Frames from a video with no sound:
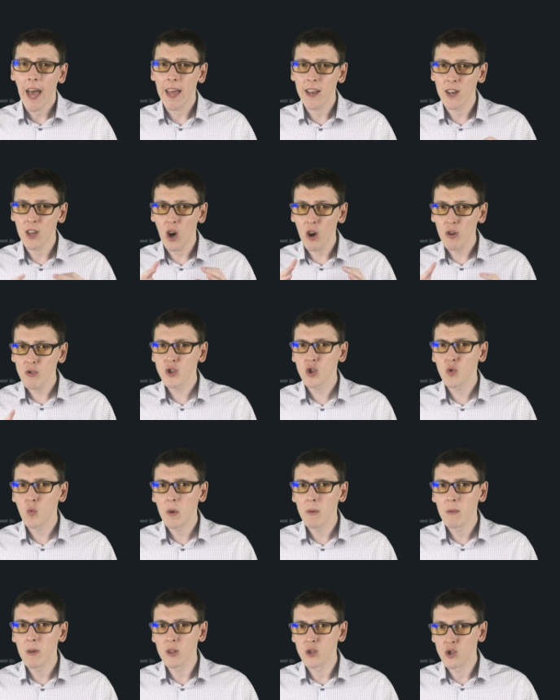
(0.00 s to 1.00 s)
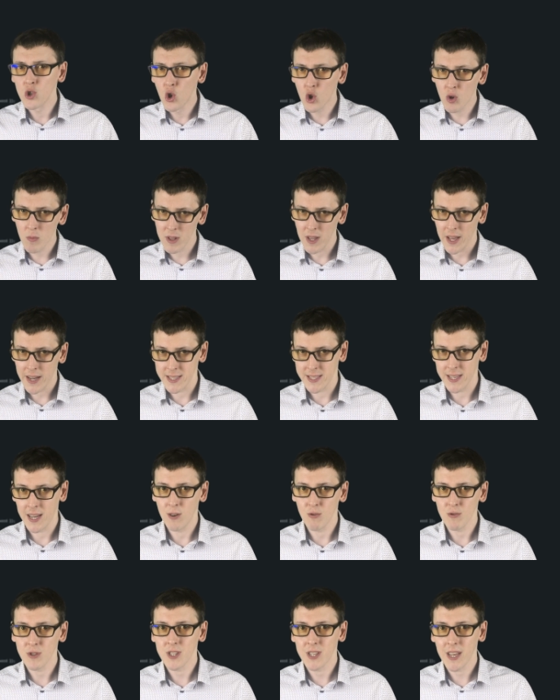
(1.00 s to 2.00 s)
and also we will normalize
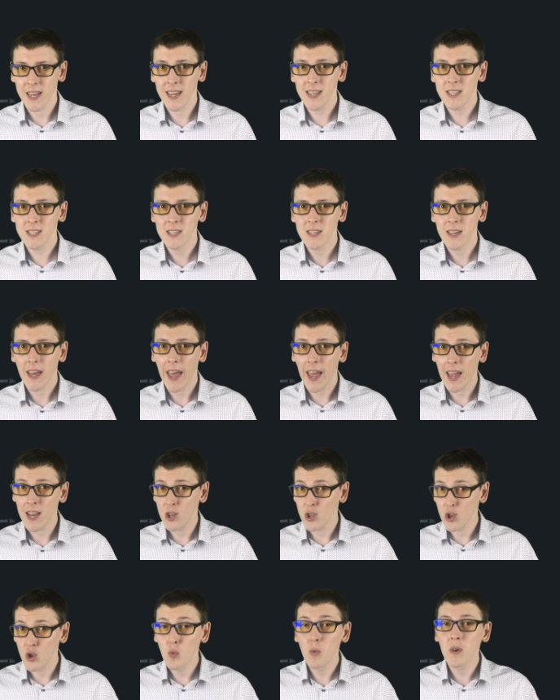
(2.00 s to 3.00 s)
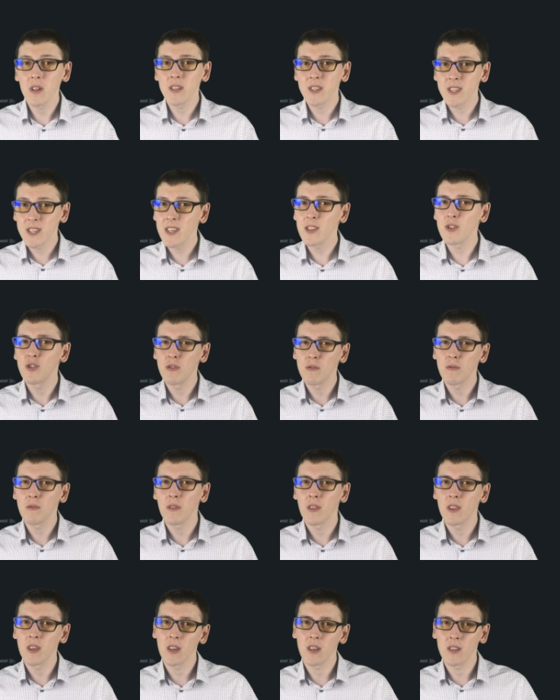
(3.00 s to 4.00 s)
our state, and you will see
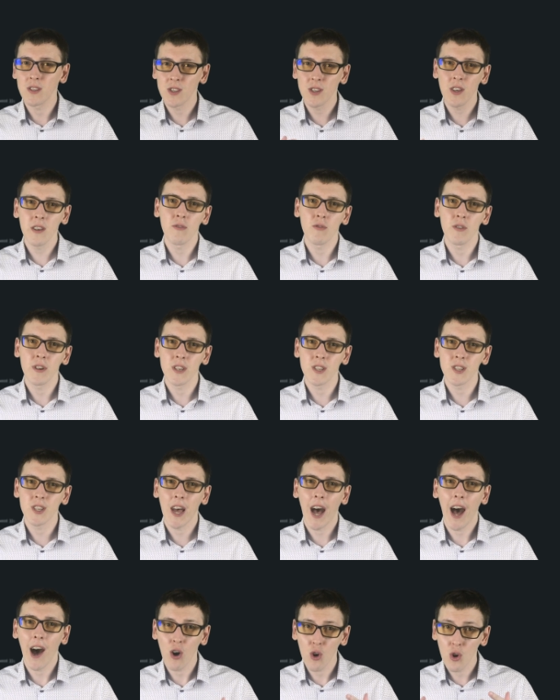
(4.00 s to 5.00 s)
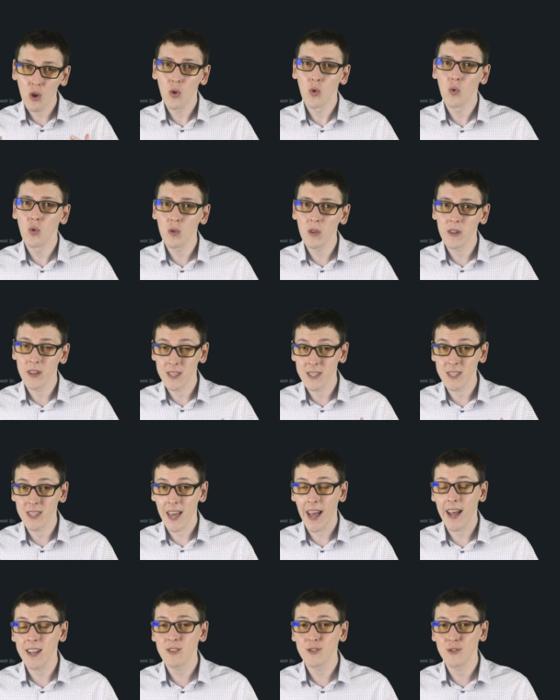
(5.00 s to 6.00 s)
during the series how cool is
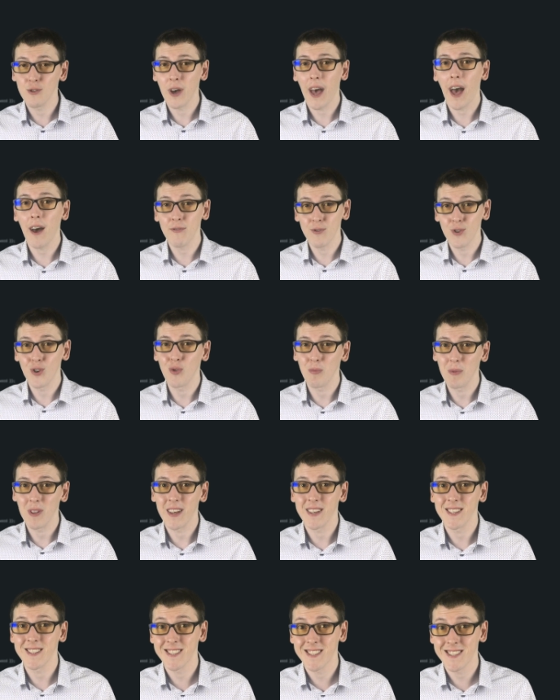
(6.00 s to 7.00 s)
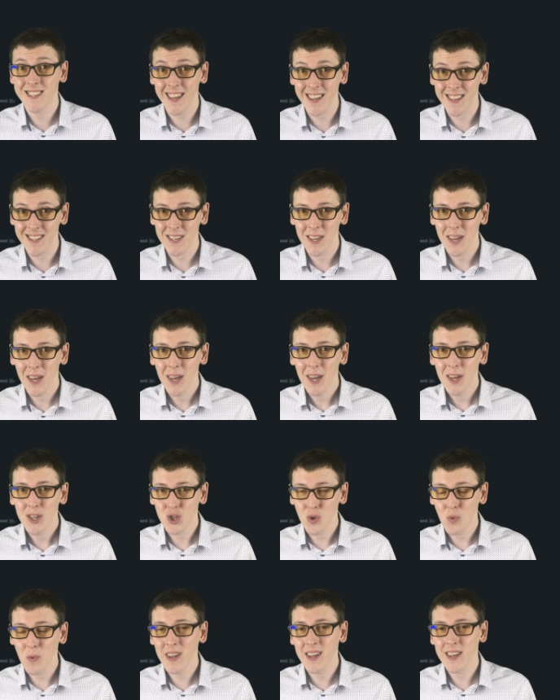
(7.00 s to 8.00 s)
that to have normalized state.
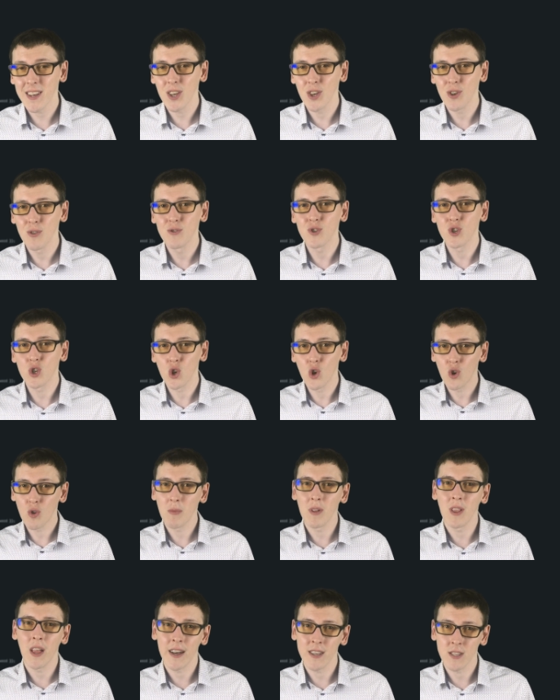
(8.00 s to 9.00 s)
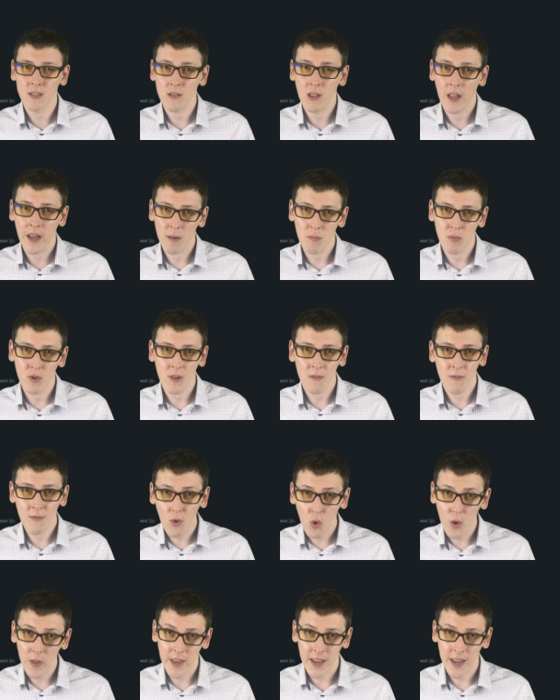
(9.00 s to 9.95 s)
So we're going to use normalizr library for